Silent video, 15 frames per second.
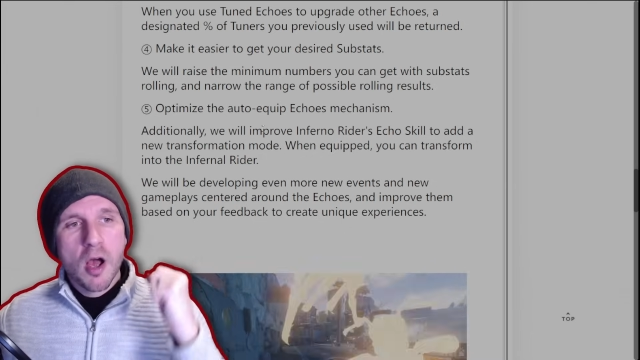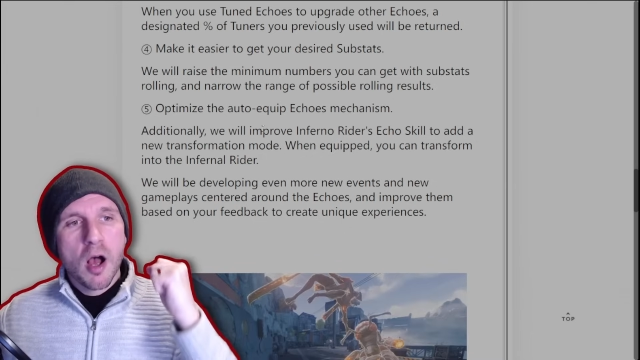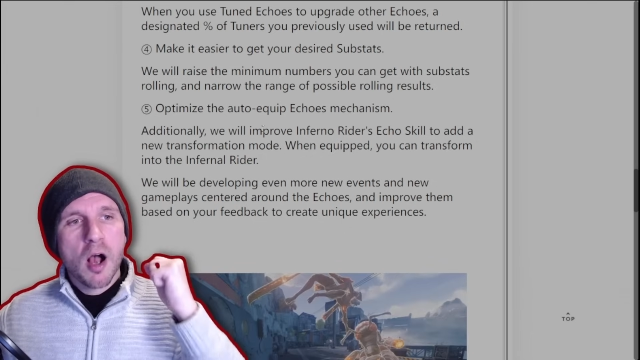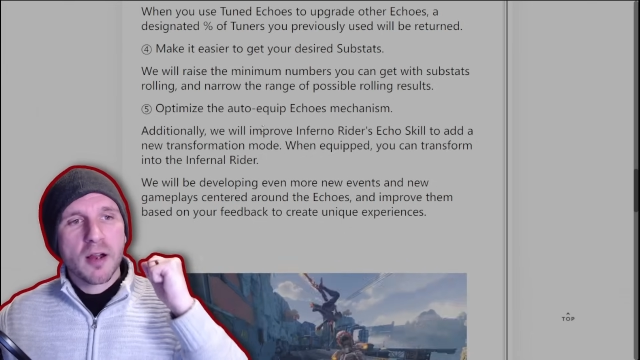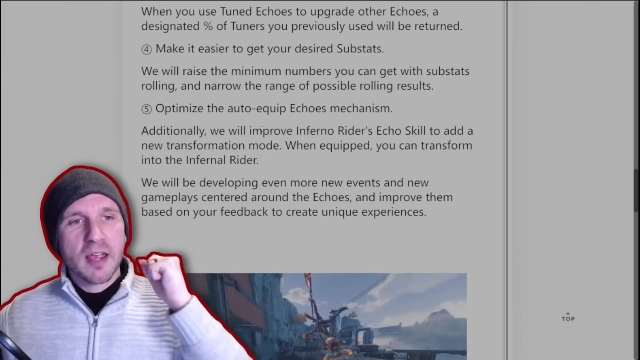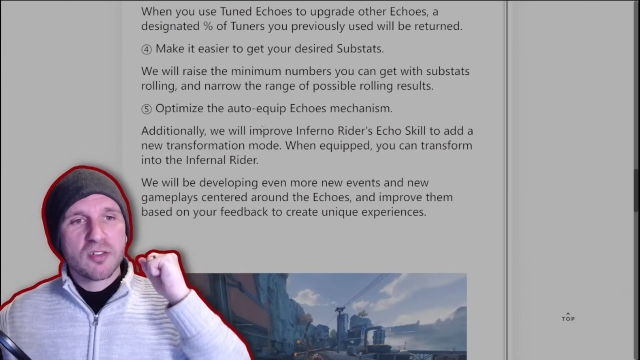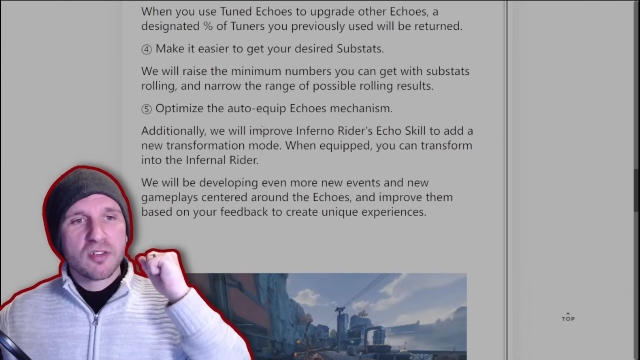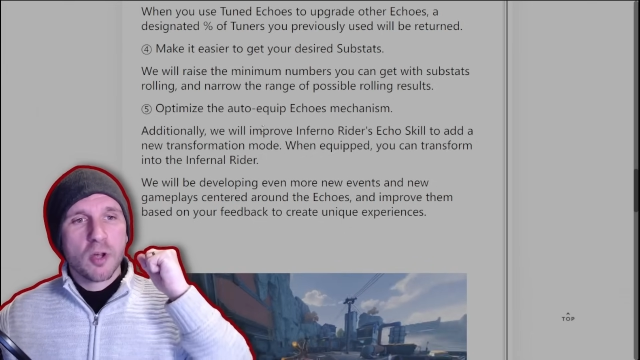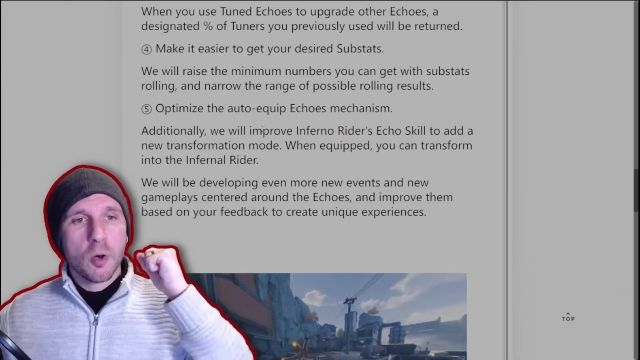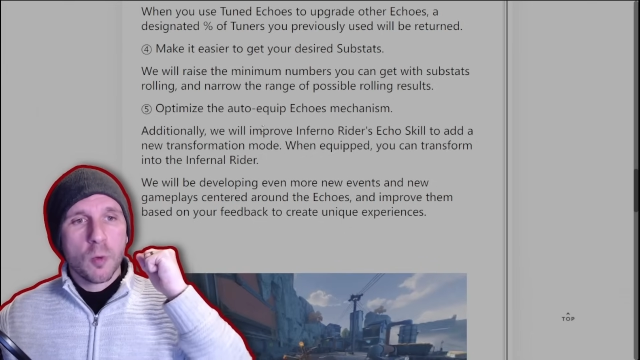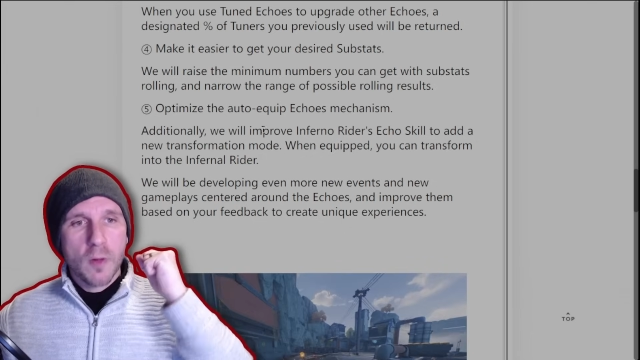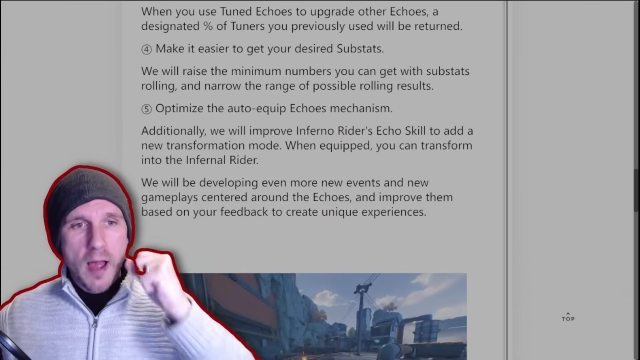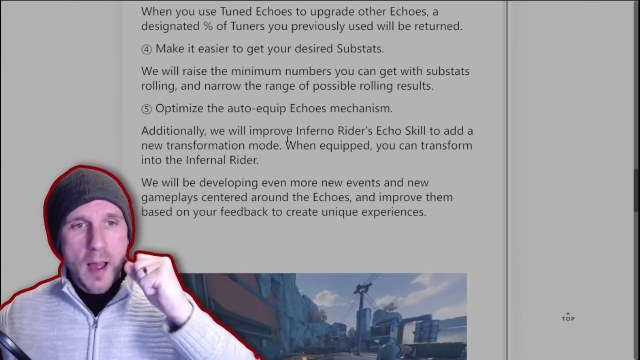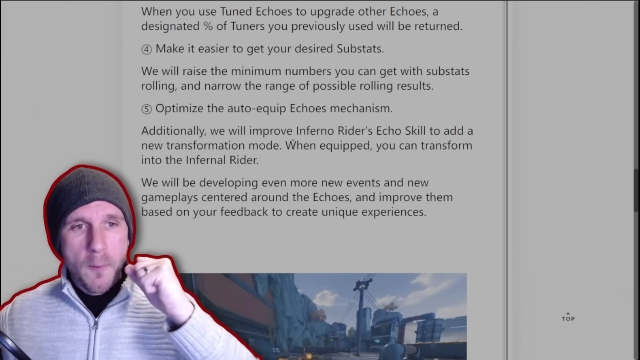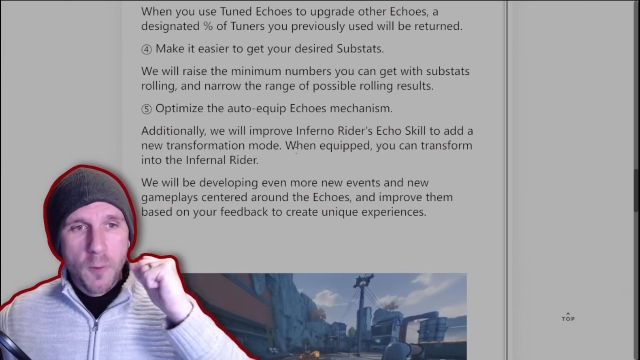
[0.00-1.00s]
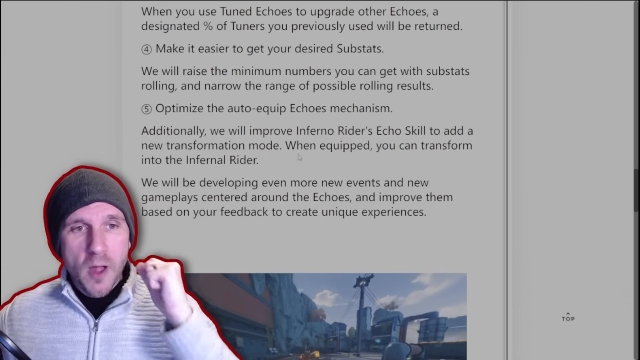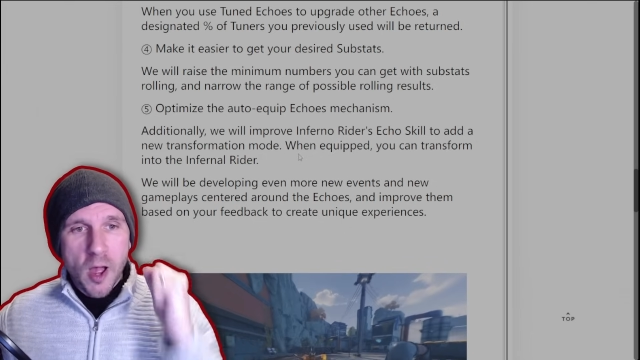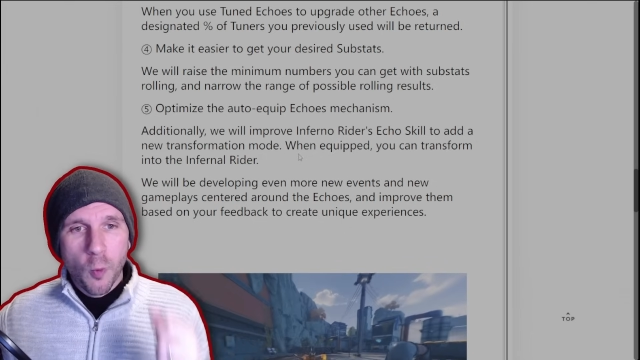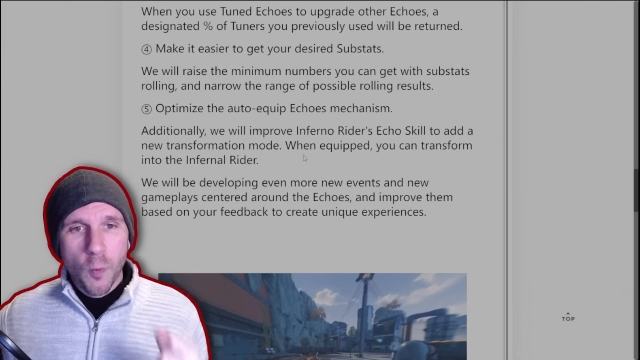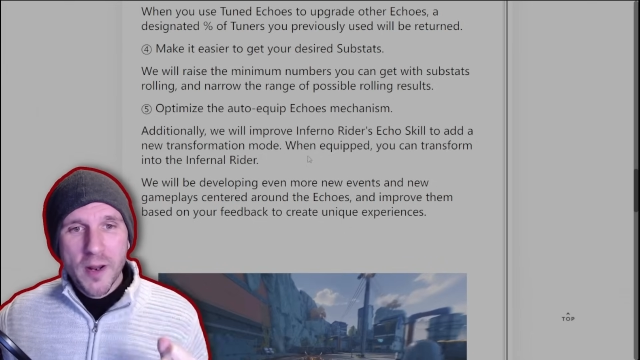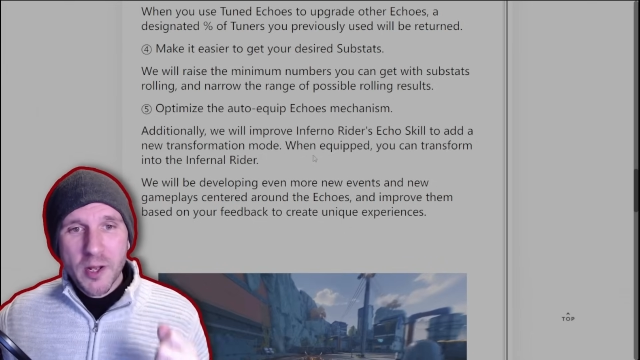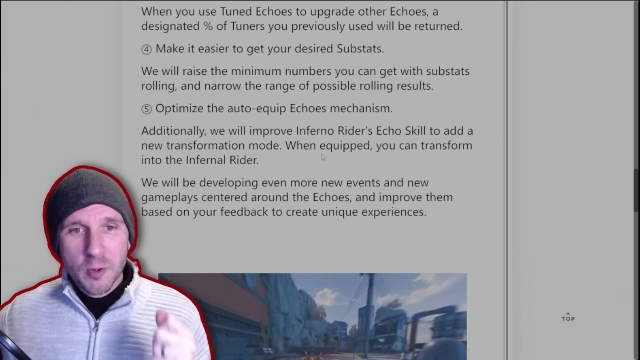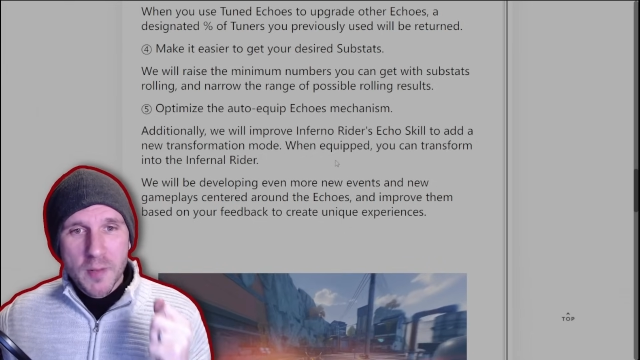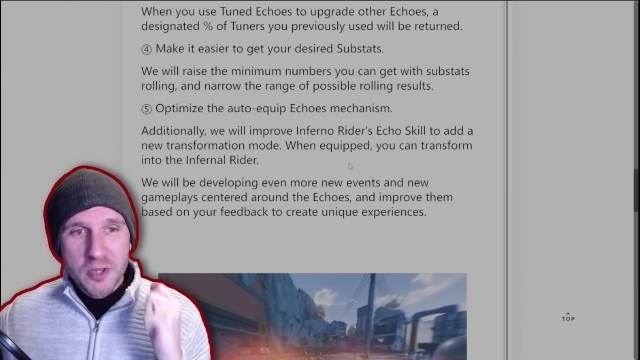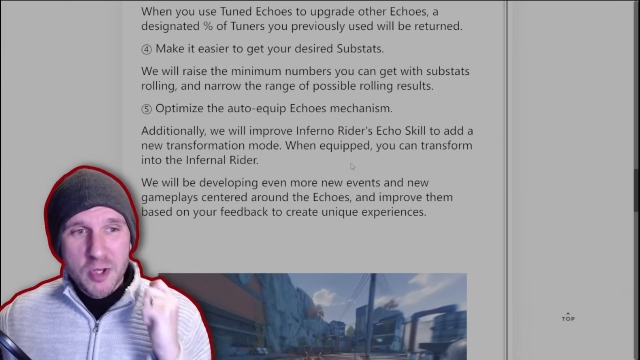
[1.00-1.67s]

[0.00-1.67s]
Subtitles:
Okay, so when equipped,